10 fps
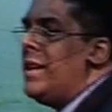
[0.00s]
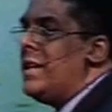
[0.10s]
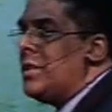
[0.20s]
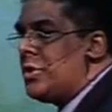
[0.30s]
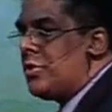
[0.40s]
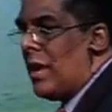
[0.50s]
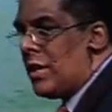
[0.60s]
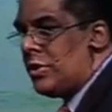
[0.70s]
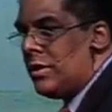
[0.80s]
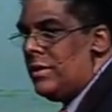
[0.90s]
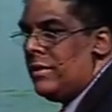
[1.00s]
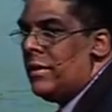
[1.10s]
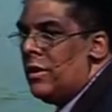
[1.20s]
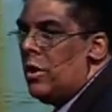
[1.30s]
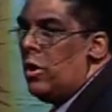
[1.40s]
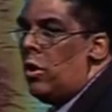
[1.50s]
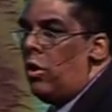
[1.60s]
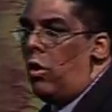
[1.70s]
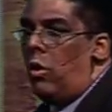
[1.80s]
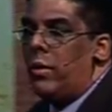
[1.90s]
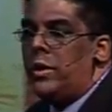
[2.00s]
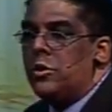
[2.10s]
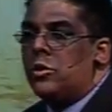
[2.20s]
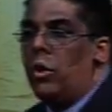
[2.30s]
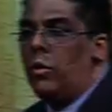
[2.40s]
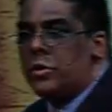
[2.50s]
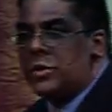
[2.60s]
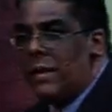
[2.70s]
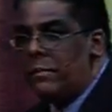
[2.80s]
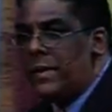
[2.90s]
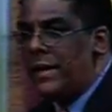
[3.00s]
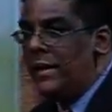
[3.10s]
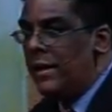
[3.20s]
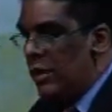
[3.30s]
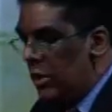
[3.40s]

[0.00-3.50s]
an instruction or when you're told something,